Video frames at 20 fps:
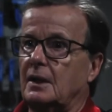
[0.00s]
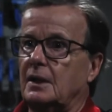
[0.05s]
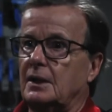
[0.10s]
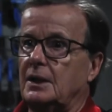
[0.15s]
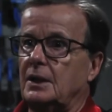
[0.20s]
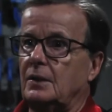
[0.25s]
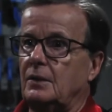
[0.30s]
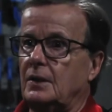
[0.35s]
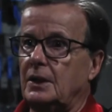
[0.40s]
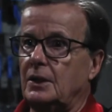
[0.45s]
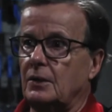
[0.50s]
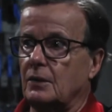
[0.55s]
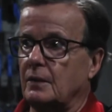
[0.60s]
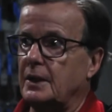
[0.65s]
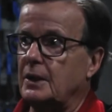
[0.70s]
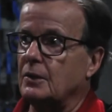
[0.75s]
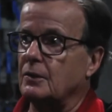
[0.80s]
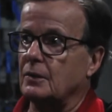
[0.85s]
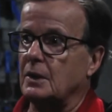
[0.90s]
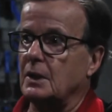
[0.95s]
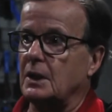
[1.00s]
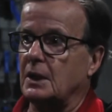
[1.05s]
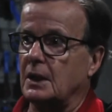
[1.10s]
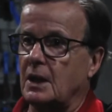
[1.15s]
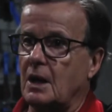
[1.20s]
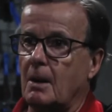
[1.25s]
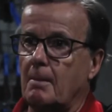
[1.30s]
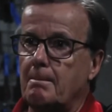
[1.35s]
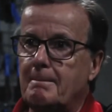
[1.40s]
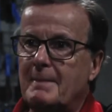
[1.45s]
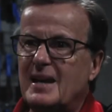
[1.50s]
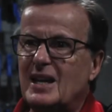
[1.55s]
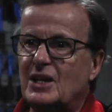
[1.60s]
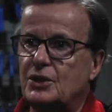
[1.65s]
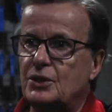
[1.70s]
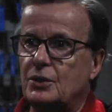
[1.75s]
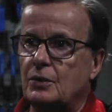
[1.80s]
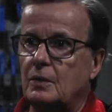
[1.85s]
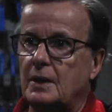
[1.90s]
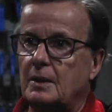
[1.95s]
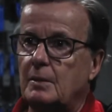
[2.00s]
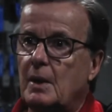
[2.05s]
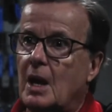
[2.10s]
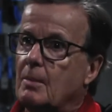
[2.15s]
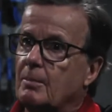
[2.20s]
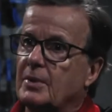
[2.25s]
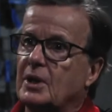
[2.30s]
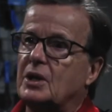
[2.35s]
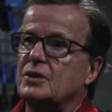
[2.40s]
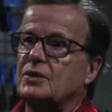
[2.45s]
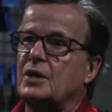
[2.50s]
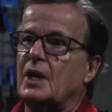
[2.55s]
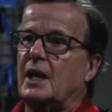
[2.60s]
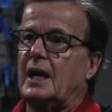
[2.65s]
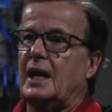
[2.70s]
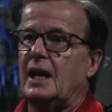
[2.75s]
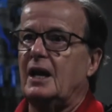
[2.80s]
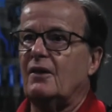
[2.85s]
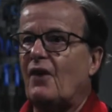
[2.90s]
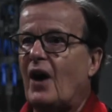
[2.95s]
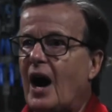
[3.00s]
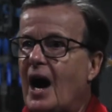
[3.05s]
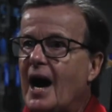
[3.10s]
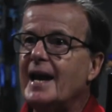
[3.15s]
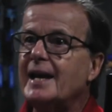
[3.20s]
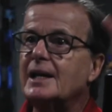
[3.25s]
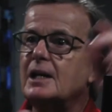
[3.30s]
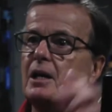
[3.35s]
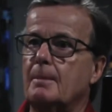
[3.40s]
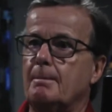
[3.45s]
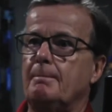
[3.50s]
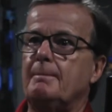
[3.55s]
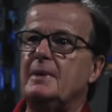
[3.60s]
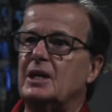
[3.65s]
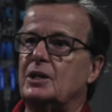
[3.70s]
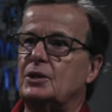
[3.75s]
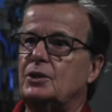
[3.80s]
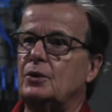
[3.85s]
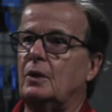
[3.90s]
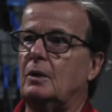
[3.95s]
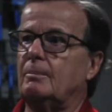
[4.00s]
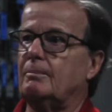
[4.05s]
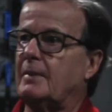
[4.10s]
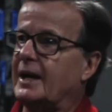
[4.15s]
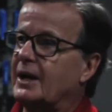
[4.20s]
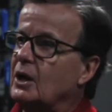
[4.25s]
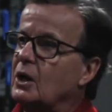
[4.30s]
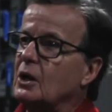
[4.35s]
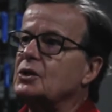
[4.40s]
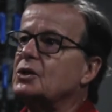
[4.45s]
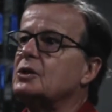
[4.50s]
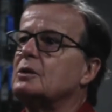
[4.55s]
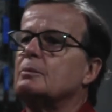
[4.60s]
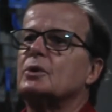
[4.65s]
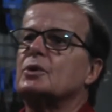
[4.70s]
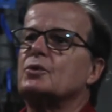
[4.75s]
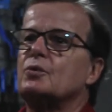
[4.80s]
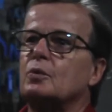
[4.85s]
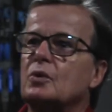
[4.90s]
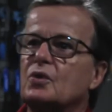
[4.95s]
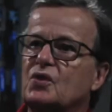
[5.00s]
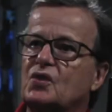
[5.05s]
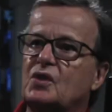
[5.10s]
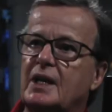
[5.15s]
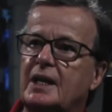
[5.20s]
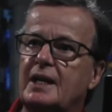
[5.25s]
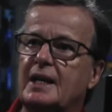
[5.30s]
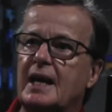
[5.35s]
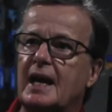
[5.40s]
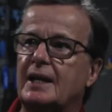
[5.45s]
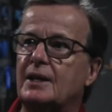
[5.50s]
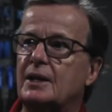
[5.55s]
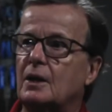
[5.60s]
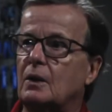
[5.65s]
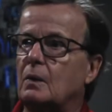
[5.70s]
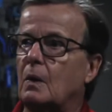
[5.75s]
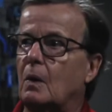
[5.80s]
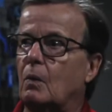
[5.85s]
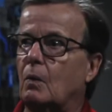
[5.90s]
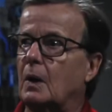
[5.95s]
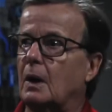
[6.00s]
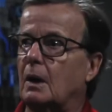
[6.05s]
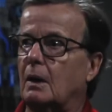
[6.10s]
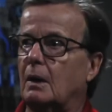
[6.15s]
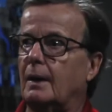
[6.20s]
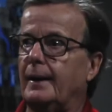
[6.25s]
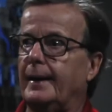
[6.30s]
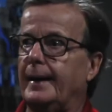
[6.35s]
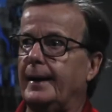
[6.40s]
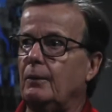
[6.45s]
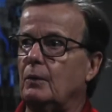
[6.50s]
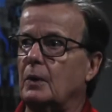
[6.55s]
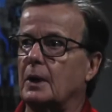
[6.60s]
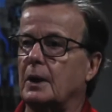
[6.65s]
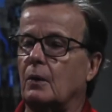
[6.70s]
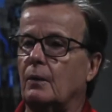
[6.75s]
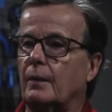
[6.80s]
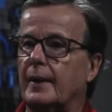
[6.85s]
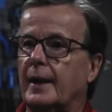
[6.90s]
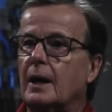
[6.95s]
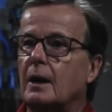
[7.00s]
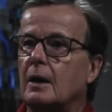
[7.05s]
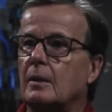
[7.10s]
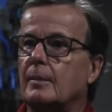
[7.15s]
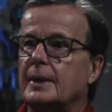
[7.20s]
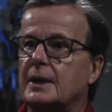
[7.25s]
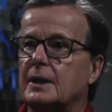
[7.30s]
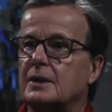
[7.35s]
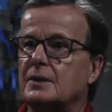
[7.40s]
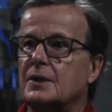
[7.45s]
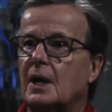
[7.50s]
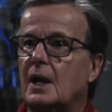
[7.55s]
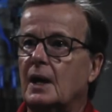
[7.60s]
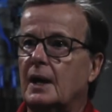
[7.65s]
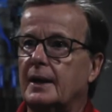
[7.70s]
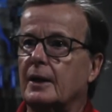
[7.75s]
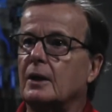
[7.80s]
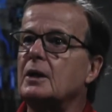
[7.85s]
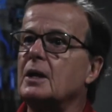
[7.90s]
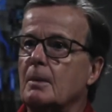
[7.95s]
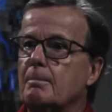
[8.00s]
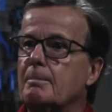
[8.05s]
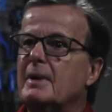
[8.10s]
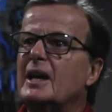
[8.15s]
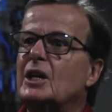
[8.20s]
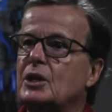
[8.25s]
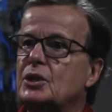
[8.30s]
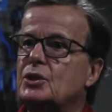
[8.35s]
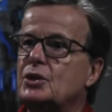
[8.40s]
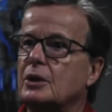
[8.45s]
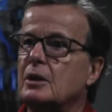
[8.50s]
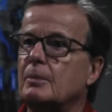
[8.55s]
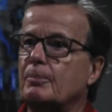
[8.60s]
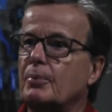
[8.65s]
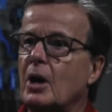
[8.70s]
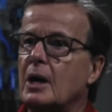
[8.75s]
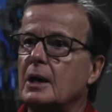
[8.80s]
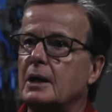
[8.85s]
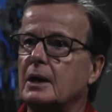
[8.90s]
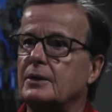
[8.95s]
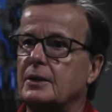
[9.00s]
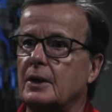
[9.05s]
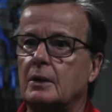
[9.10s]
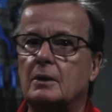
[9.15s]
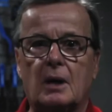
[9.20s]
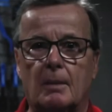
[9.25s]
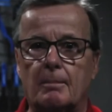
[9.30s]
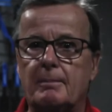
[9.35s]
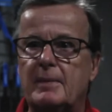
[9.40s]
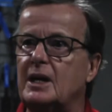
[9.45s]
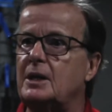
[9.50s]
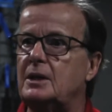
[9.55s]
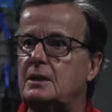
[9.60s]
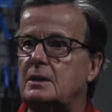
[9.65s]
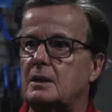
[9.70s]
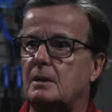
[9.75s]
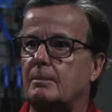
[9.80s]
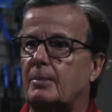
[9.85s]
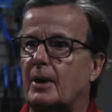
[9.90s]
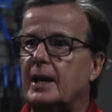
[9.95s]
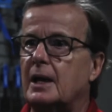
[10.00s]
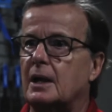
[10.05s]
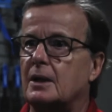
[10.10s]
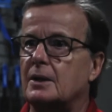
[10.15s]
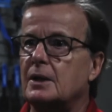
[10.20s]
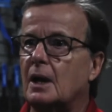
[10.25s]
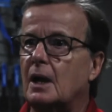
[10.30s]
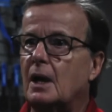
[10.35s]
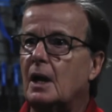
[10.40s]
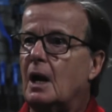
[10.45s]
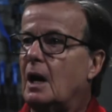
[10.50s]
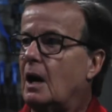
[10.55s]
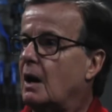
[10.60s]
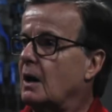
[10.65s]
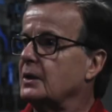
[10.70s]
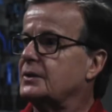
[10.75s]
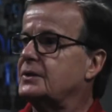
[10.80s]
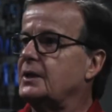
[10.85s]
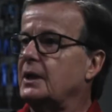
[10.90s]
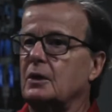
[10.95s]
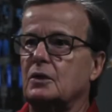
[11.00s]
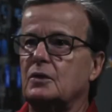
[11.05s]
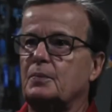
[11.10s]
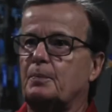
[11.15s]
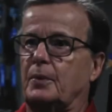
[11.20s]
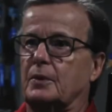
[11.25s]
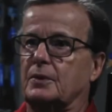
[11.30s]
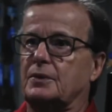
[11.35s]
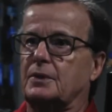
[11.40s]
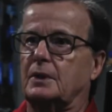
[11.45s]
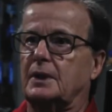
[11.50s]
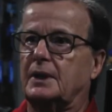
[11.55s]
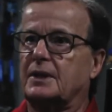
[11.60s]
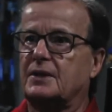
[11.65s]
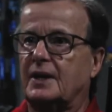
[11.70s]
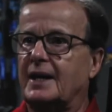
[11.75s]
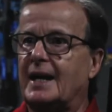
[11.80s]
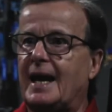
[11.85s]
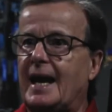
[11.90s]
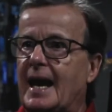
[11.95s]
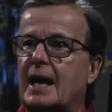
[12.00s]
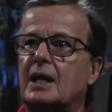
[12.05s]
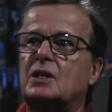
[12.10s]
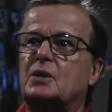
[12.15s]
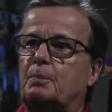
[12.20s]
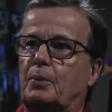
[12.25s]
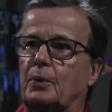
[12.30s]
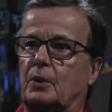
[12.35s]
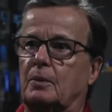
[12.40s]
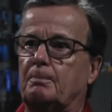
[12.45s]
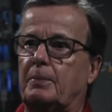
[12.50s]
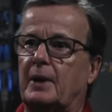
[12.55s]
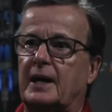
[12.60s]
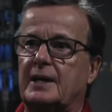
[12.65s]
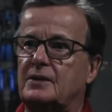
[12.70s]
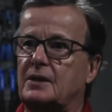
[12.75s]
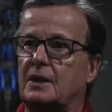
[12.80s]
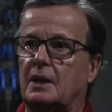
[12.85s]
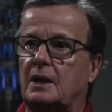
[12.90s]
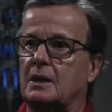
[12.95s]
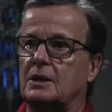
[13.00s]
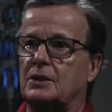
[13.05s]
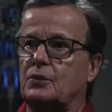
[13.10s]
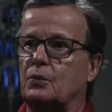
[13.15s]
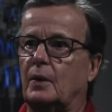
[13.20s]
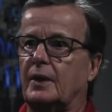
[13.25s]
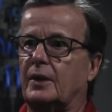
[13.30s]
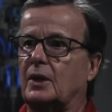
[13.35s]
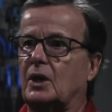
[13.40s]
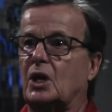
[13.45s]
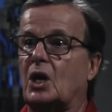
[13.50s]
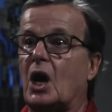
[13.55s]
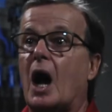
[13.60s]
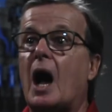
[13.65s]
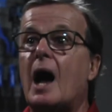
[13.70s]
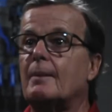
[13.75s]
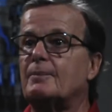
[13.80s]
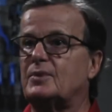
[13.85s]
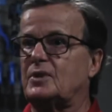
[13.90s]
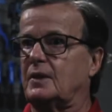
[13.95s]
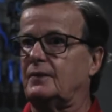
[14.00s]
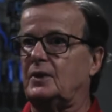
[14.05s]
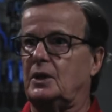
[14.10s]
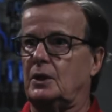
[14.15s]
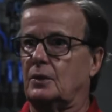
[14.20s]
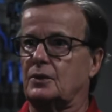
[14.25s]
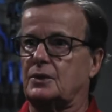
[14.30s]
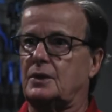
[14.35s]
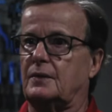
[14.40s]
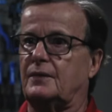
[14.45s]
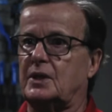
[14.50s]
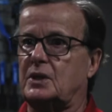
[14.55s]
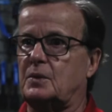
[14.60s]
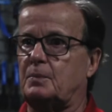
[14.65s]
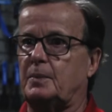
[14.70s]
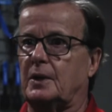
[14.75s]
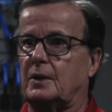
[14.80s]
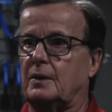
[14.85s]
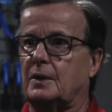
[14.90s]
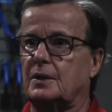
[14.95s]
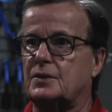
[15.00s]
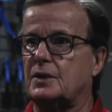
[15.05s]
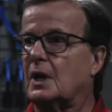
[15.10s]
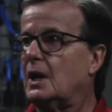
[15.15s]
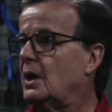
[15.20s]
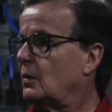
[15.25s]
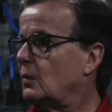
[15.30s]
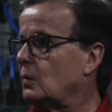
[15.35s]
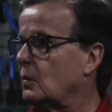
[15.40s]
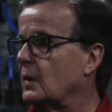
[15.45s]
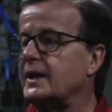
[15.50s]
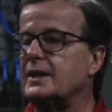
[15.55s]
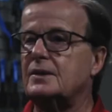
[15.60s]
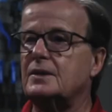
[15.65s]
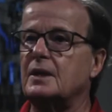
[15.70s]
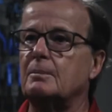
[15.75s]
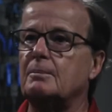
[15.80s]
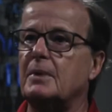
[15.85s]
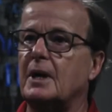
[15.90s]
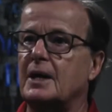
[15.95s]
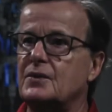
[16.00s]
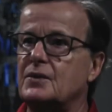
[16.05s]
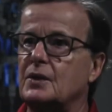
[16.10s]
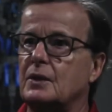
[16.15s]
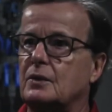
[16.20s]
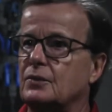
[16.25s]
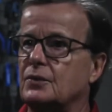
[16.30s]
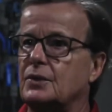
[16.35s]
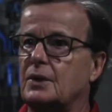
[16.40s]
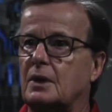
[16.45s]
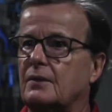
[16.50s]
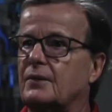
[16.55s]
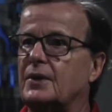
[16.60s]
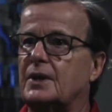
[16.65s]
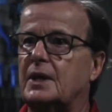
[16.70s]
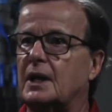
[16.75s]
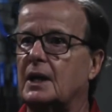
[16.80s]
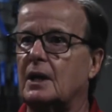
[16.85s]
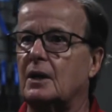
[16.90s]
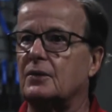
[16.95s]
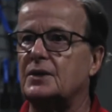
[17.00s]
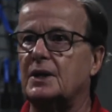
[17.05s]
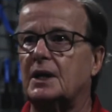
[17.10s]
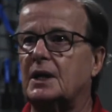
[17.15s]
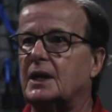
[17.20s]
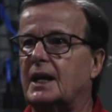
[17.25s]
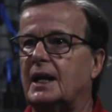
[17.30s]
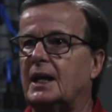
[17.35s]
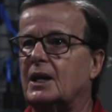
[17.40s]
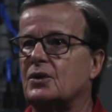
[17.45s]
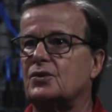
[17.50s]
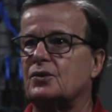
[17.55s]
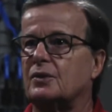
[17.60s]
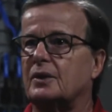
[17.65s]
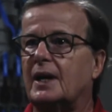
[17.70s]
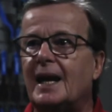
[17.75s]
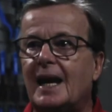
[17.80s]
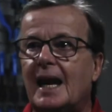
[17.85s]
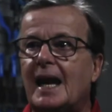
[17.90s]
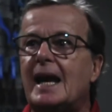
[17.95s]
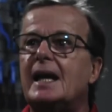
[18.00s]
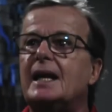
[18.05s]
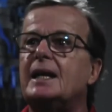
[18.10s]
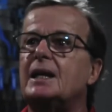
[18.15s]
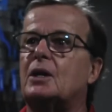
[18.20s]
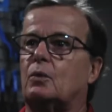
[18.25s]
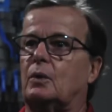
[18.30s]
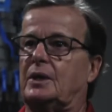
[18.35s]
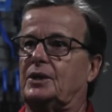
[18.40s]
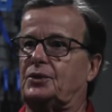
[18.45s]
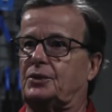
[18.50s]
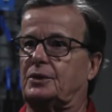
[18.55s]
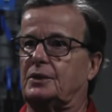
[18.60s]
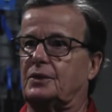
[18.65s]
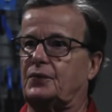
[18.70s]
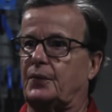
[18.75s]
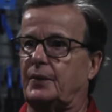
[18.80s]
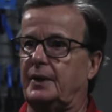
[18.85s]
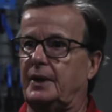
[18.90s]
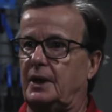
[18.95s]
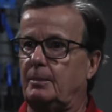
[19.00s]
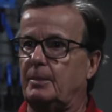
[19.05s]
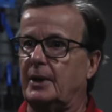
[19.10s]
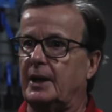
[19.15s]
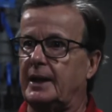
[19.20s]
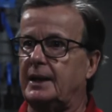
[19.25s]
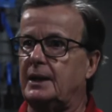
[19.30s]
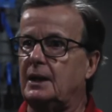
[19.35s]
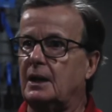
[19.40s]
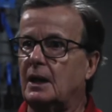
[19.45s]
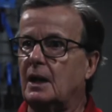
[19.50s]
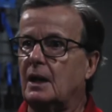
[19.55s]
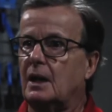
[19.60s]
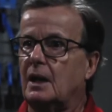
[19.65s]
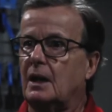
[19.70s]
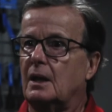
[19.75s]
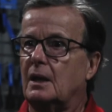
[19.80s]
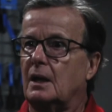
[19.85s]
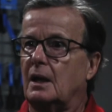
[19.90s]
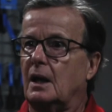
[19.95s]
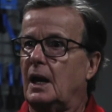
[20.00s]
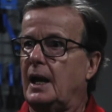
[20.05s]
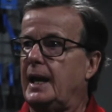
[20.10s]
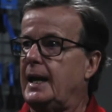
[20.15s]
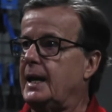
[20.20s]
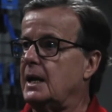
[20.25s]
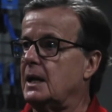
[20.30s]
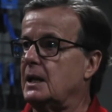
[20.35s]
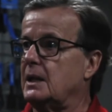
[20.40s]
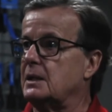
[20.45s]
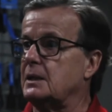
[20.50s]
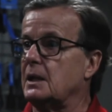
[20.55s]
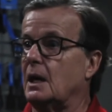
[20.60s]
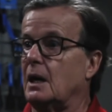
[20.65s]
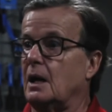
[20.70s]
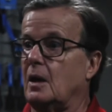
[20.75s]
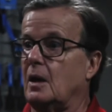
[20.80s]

You're either going to commit to it, because if I commit to it, my customers will see that and they'll go, well, I want to go there because they're committed to the product. They're committed to the brand. Our salesperson is an expert bicyclist with gobs of years of experience racing bicycles and everything else. He can answer any questions for anybody. And